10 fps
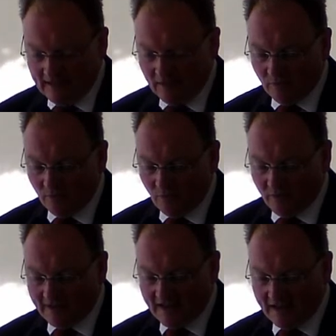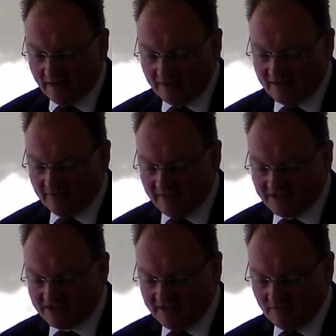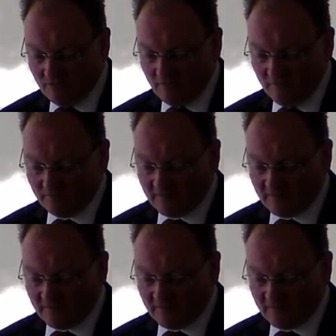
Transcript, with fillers: Uh, we are investing